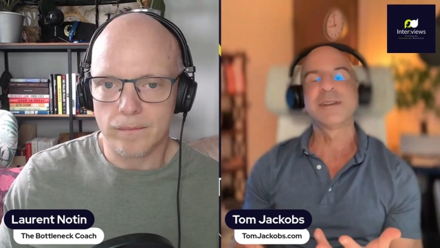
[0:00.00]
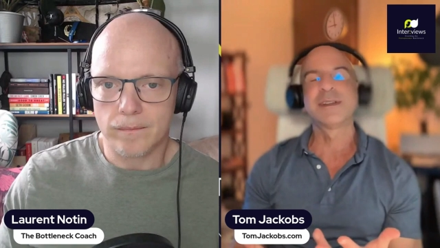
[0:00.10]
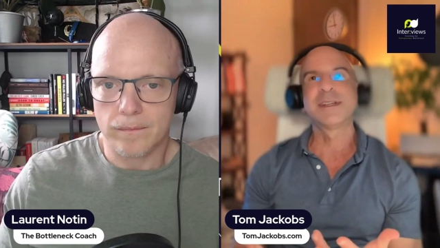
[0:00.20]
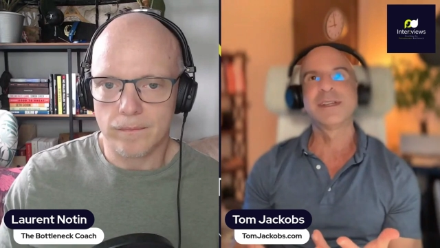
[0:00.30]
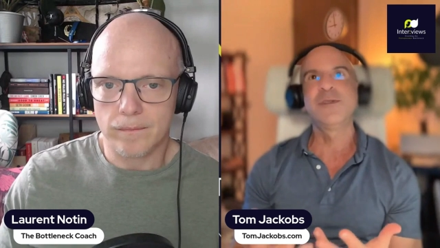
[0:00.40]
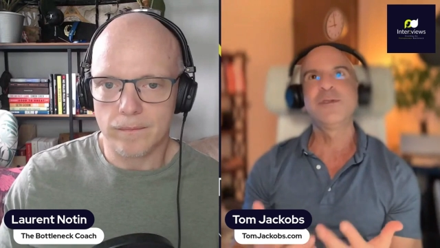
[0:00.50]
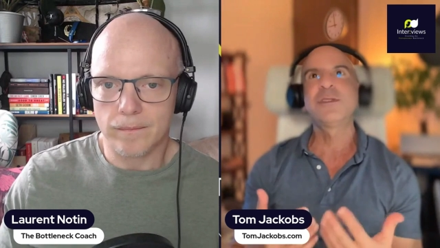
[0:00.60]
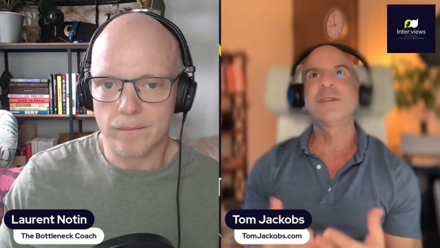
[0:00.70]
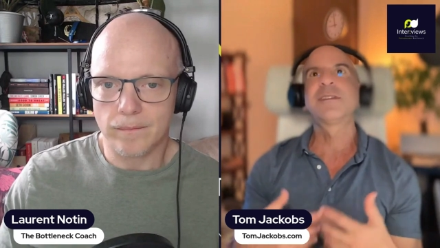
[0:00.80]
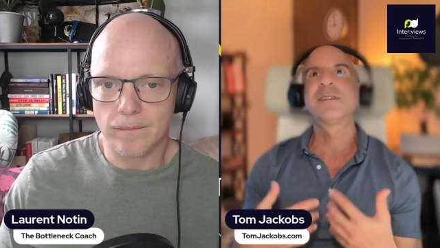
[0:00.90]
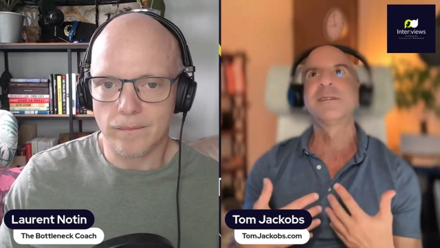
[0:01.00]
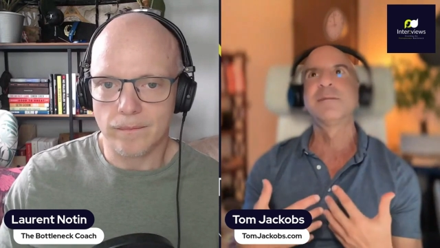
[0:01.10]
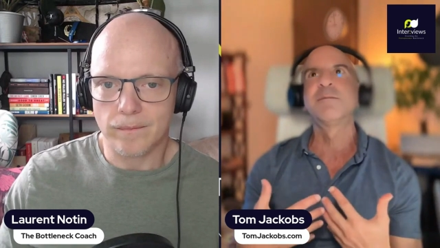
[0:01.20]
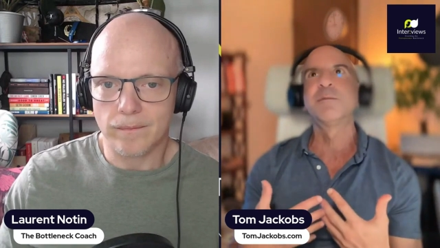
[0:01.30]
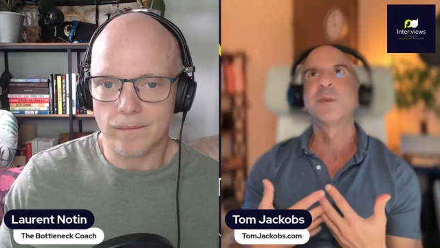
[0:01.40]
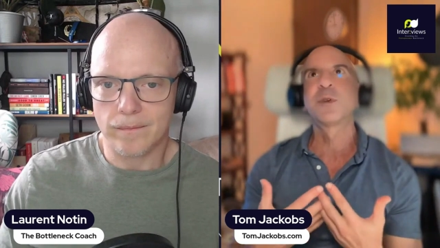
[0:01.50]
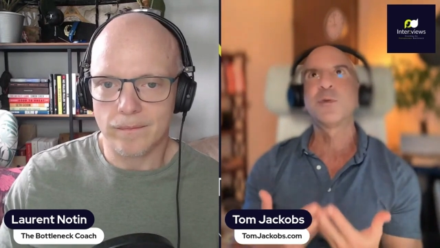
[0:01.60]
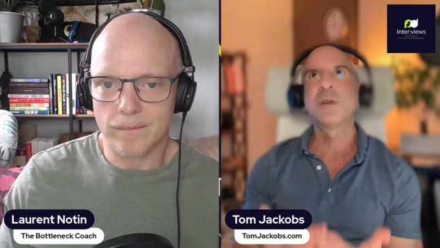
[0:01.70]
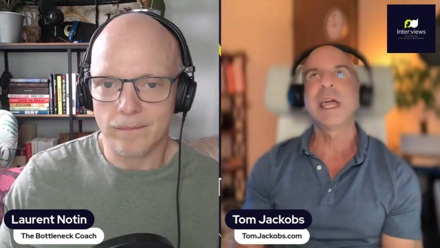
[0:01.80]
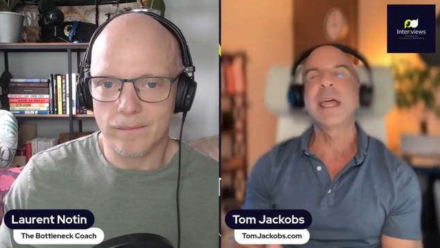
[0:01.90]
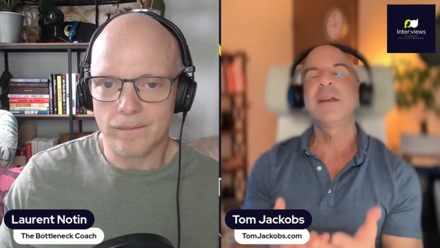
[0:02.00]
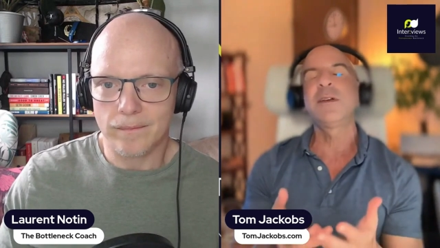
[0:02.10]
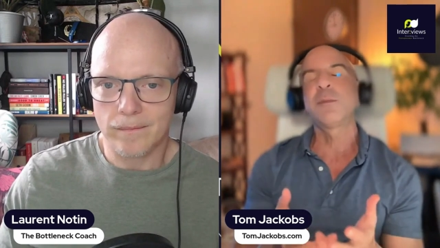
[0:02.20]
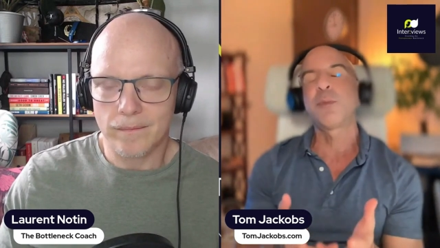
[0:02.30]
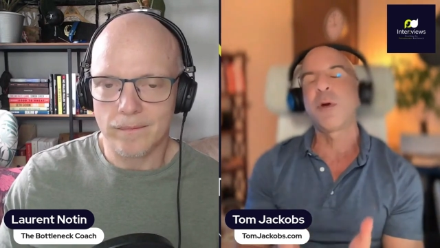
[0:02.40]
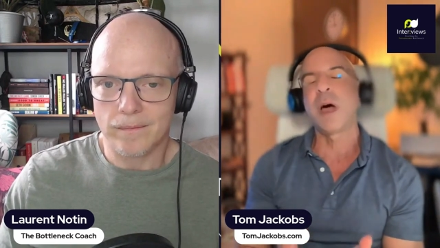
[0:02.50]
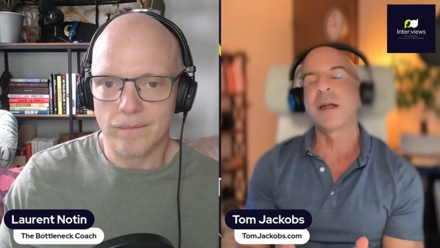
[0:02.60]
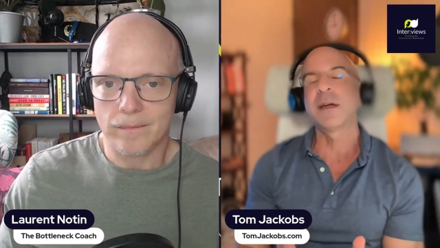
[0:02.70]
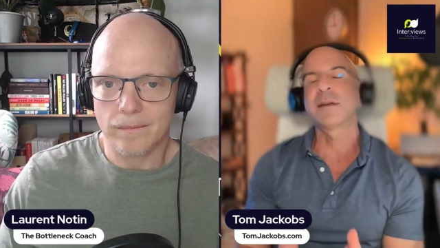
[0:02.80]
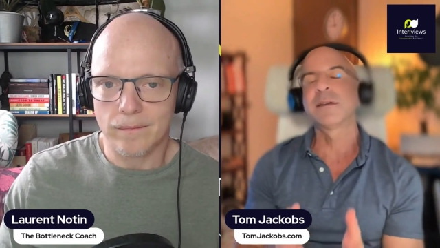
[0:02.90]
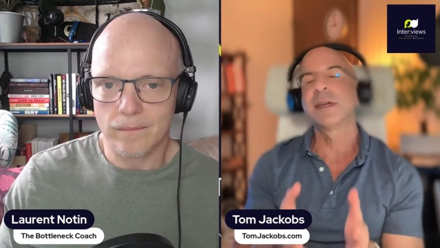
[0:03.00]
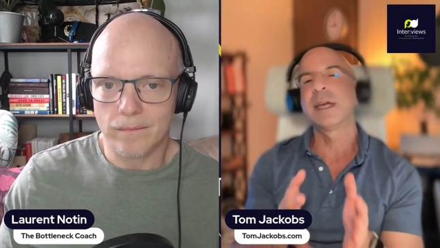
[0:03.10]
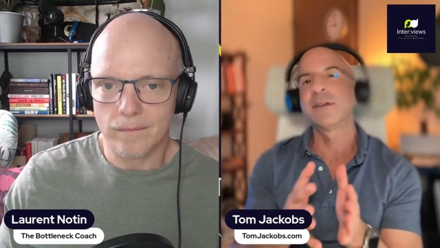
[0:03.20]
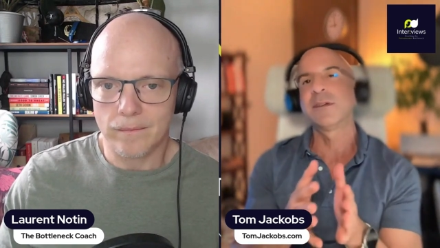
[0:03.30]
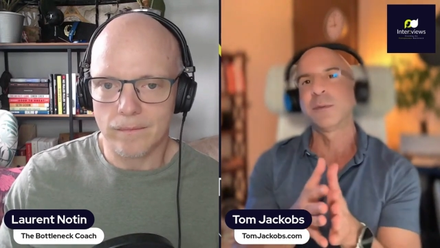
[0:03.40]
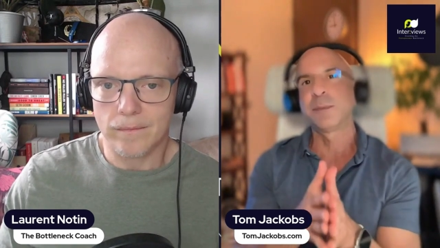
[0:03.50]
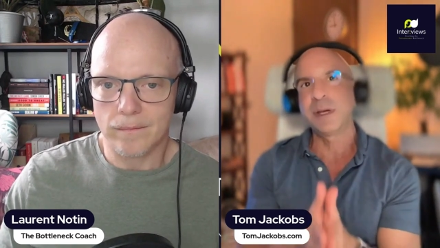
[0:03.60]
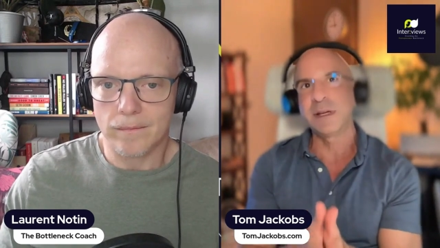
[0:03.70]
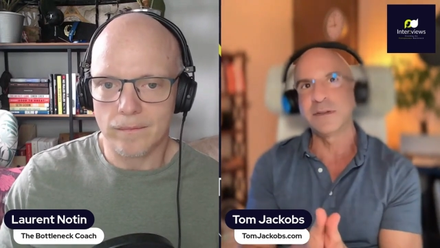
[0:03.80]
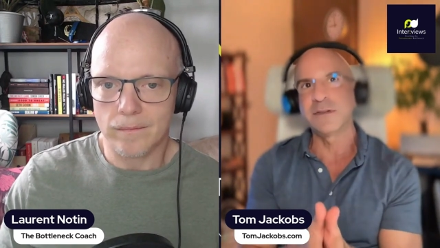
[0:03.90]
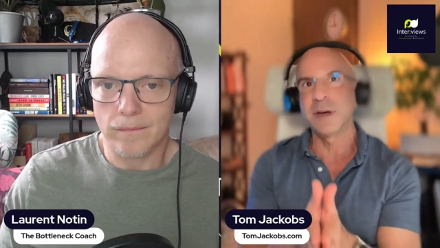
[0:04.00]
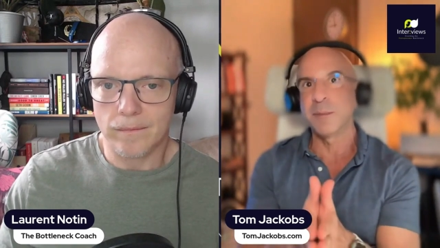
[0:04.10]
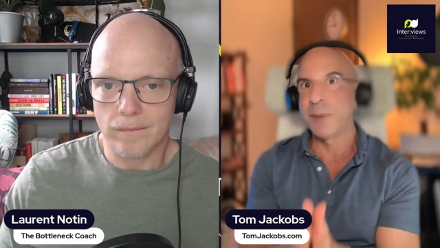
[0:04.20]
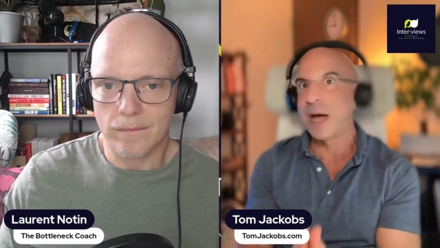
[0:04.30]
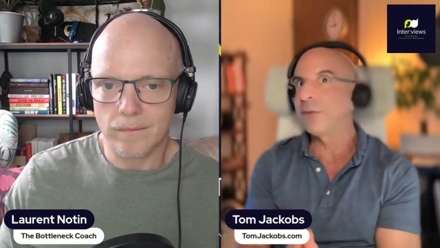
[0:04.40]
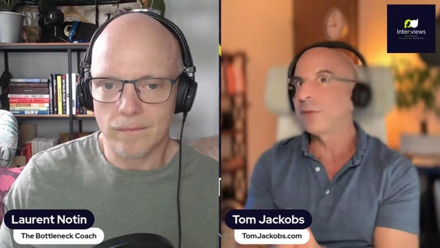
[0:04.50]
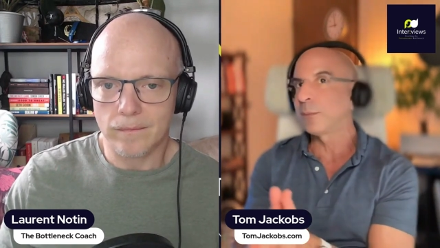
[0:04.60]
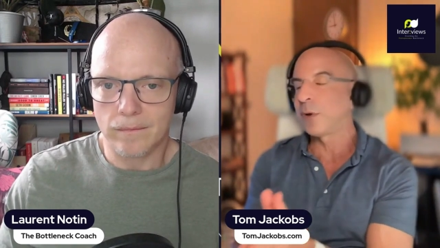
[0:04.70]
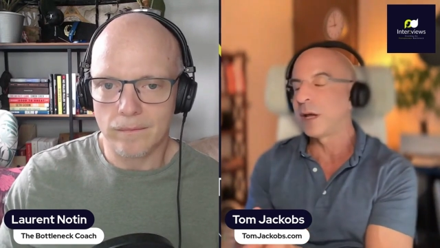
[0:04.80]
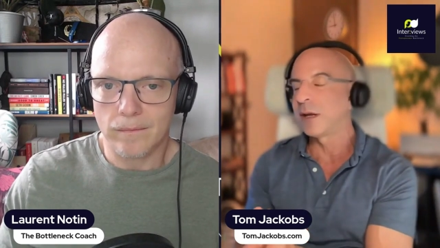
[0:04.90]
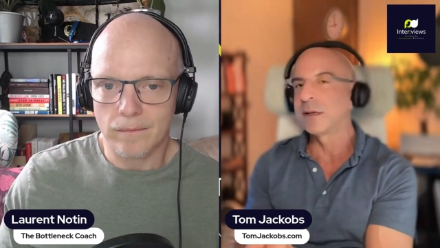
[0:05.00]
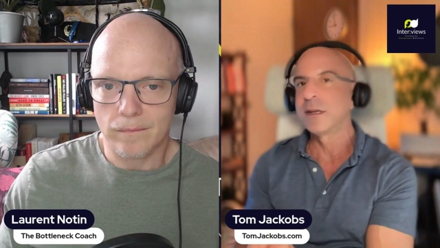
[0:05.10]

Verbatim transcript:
Speaker 1: you should create your product and your pitch about the product